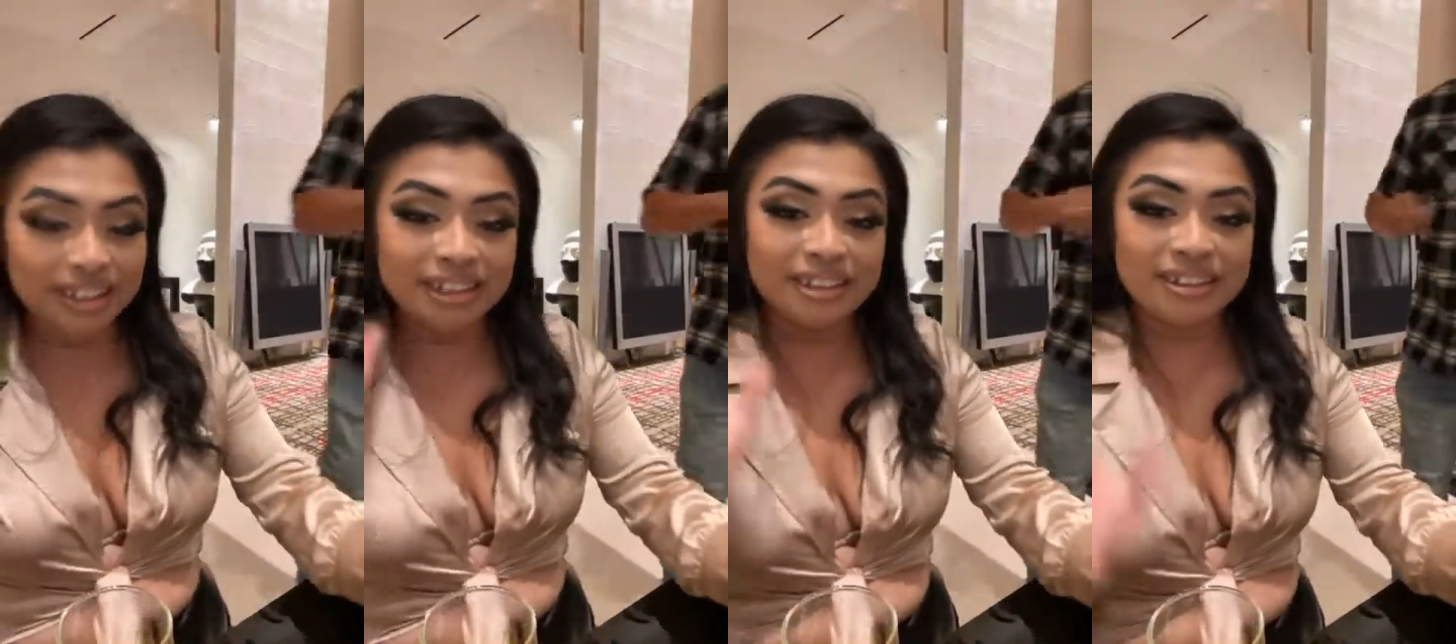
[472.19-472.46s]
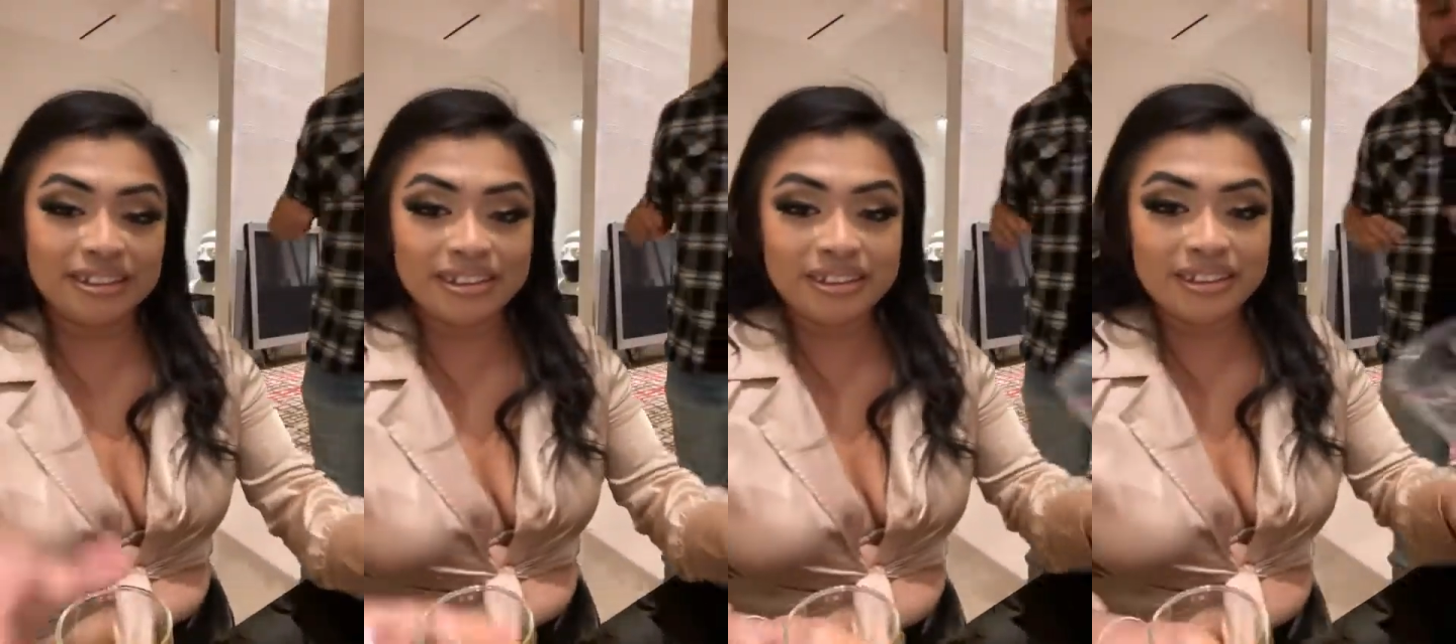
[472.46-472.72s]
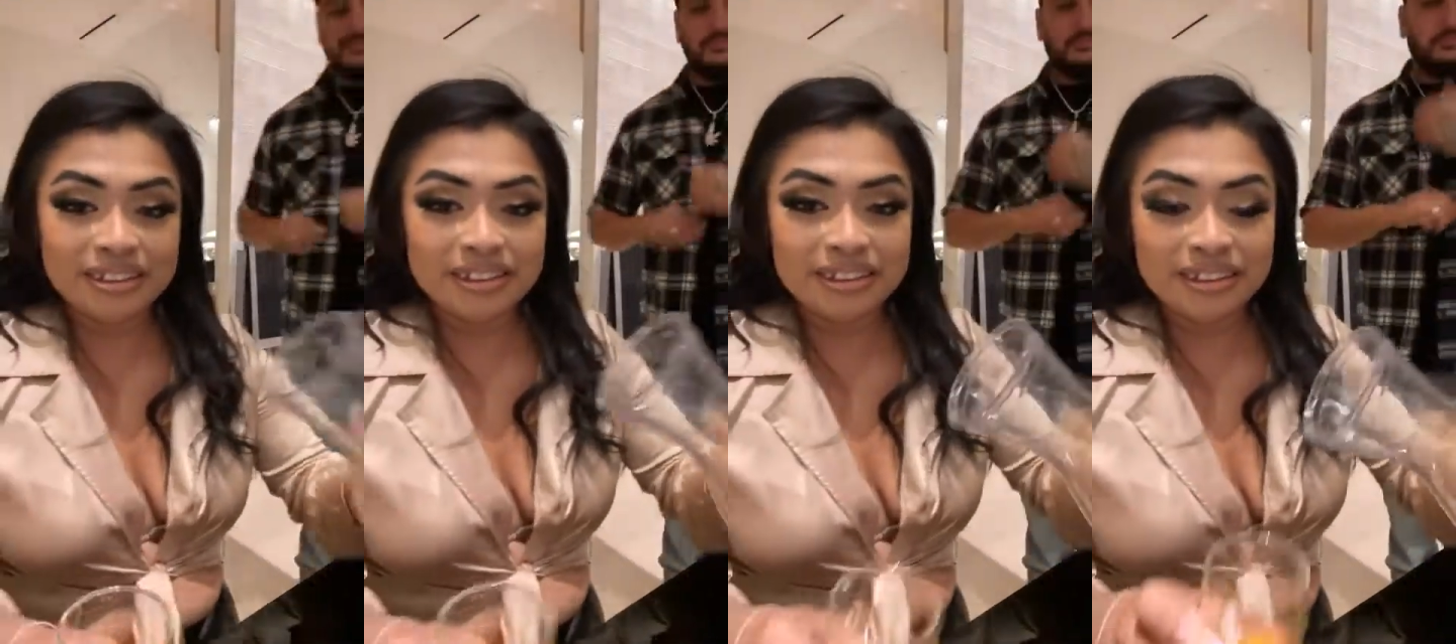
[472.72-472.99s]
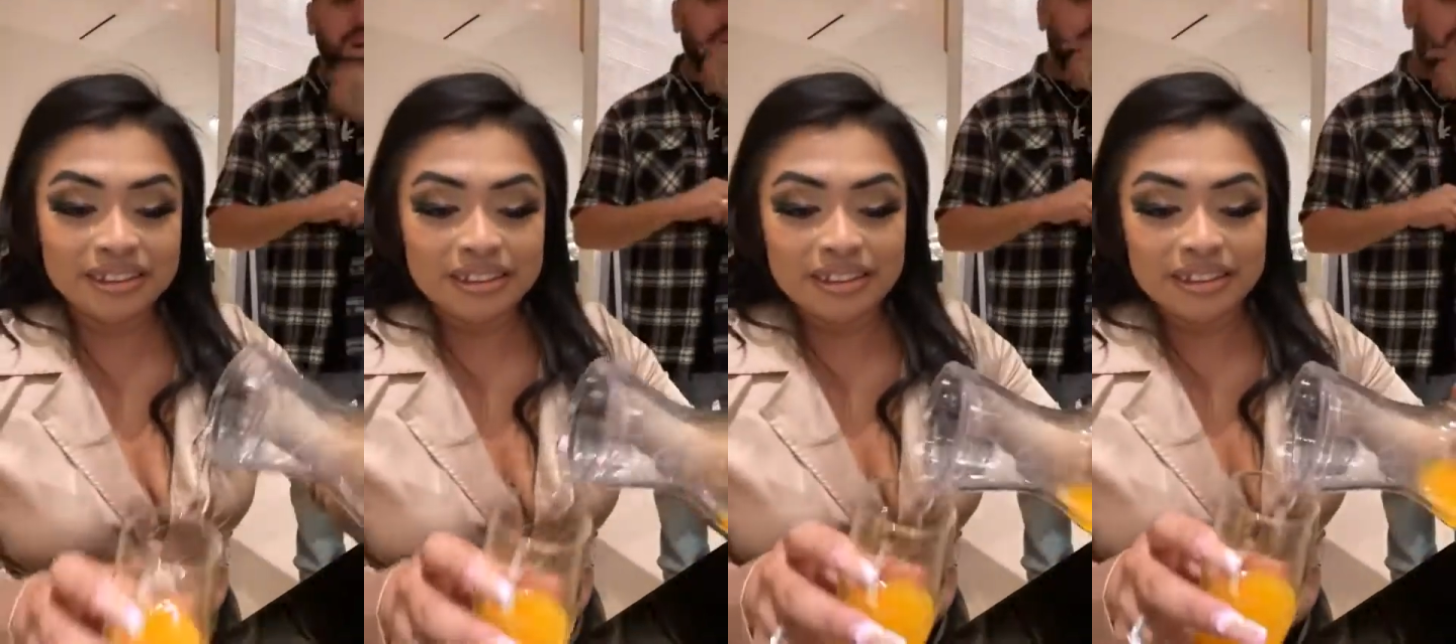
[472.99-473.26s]
Girl, I
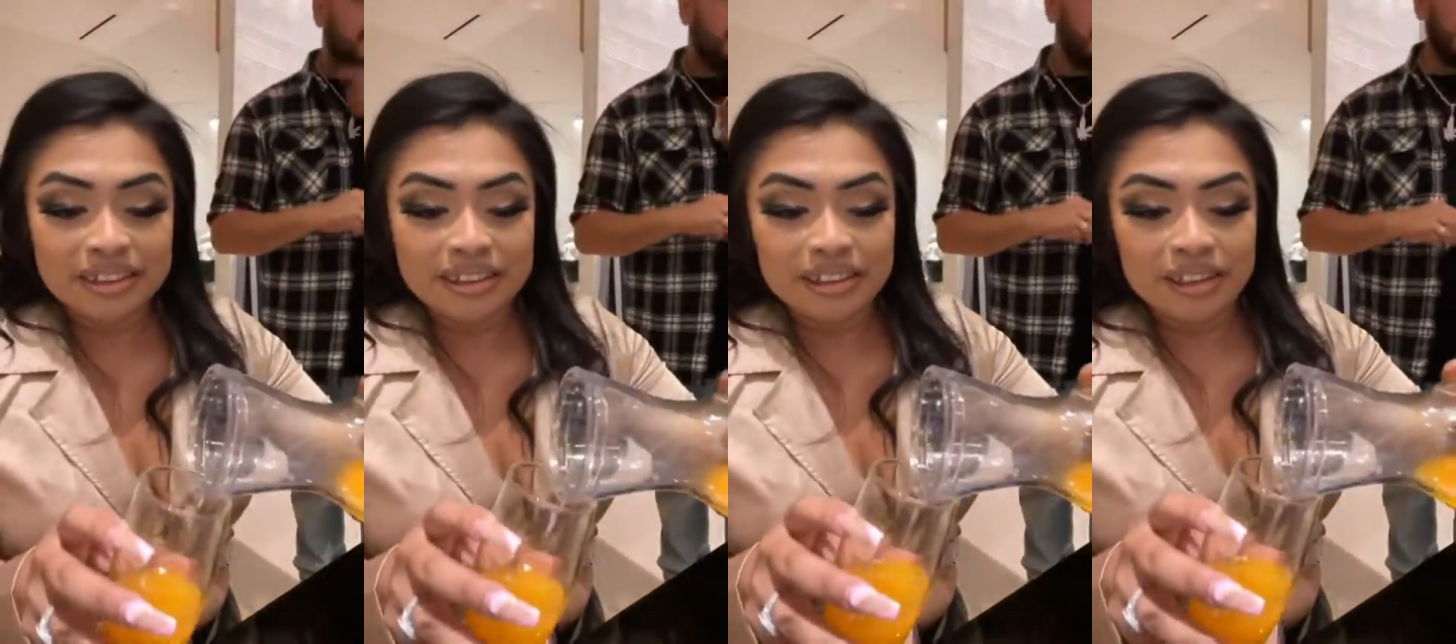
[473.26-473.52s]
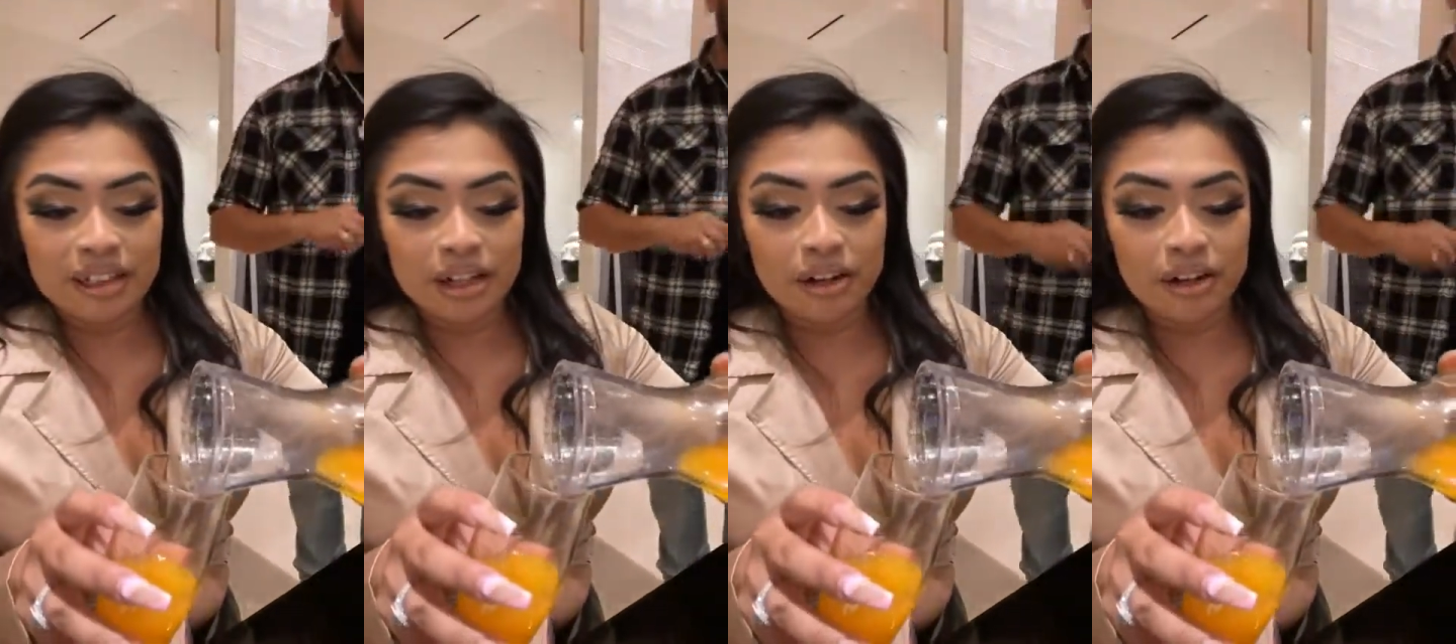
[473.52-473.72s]
can't get blocked.